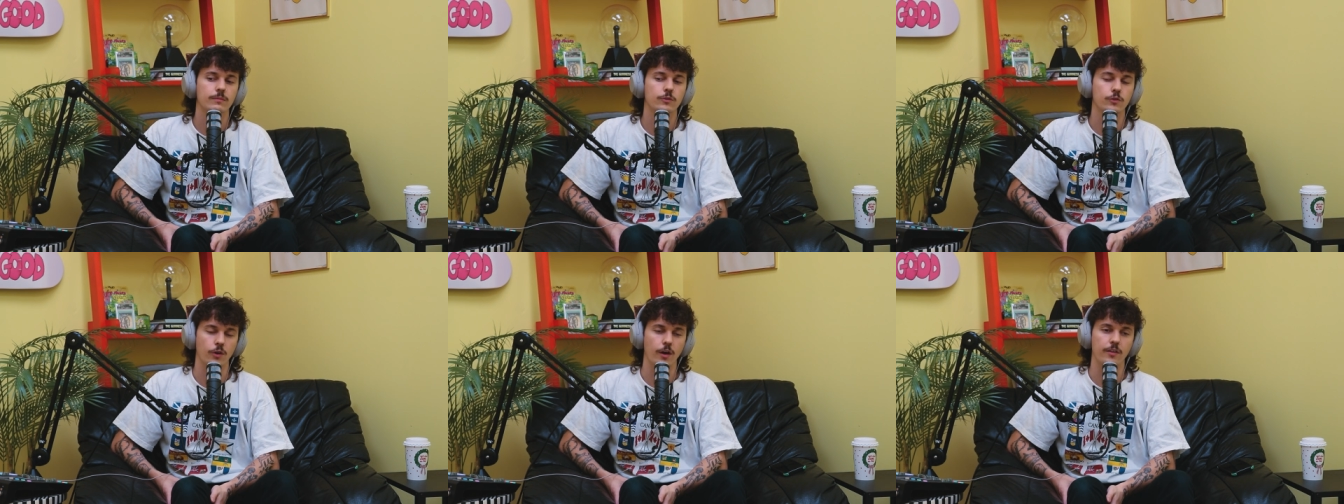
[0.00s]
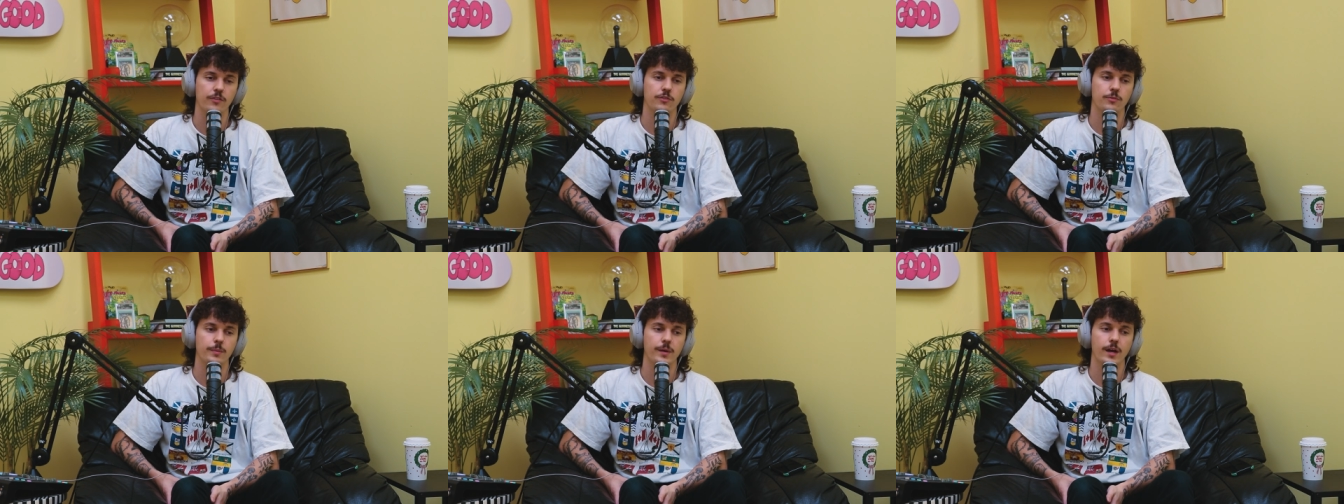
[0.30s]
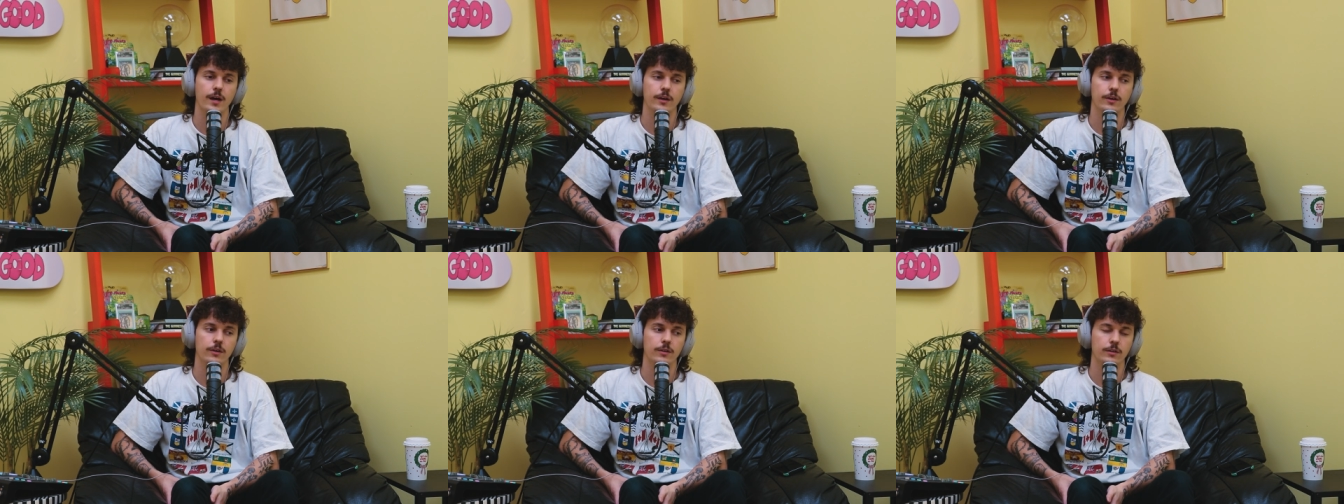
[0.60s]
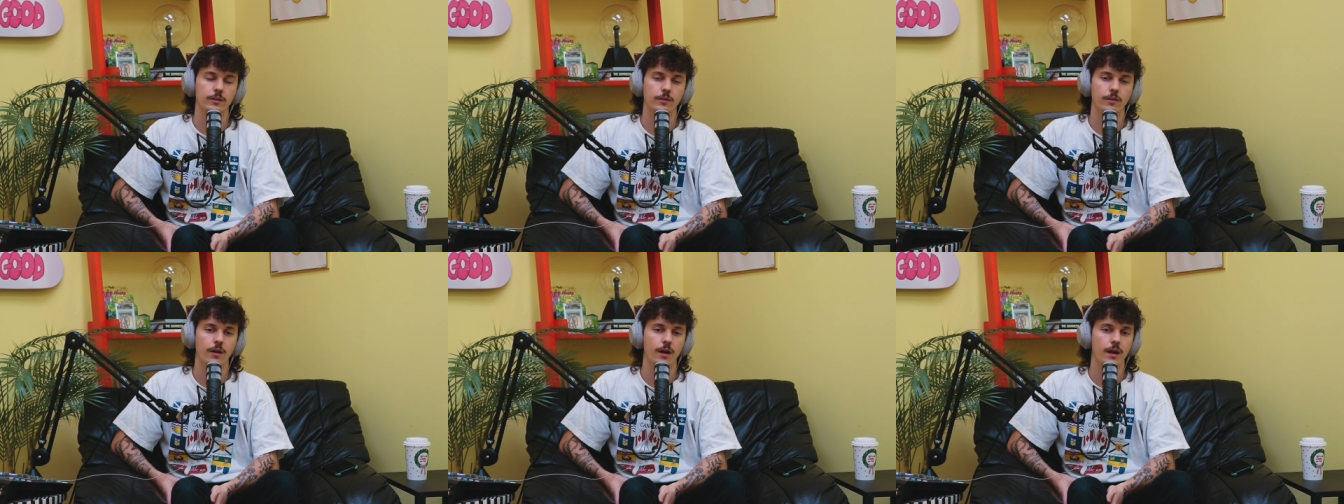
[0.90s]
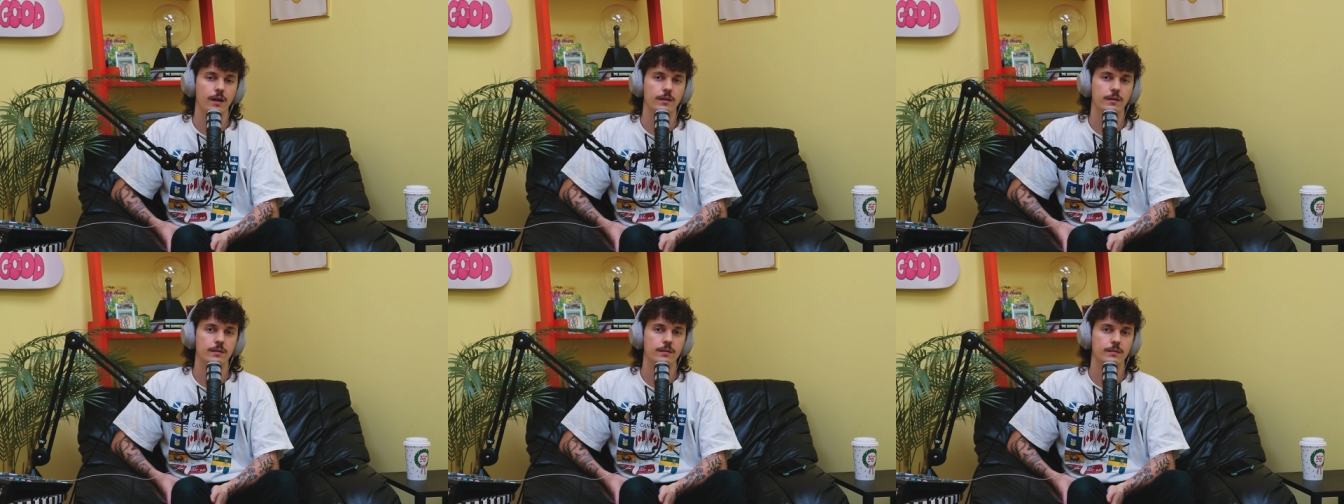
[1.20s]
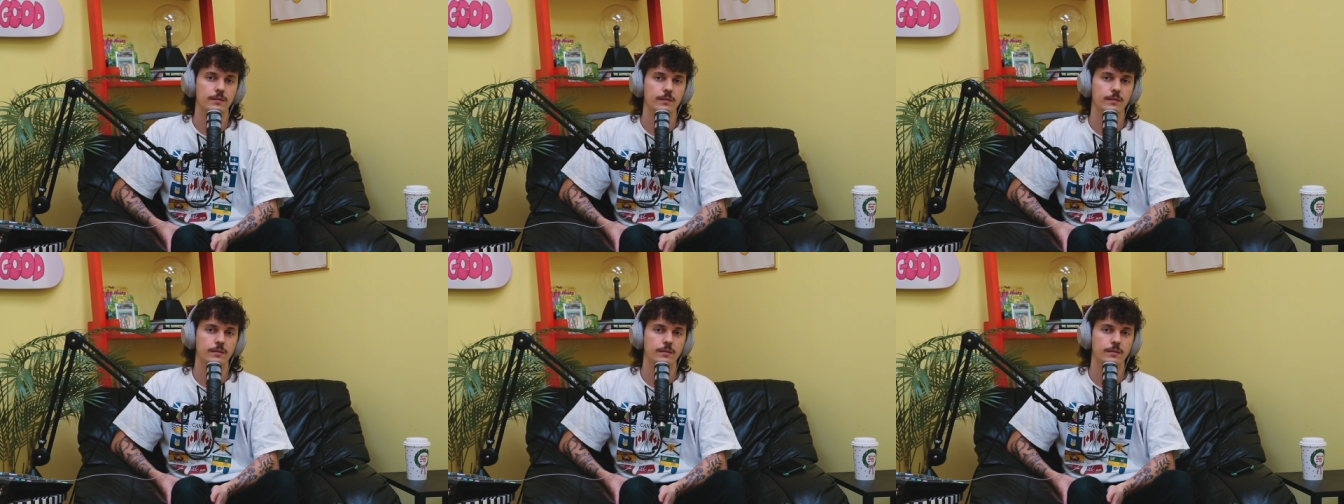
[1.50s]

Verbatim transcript: Trust me, I could have cried.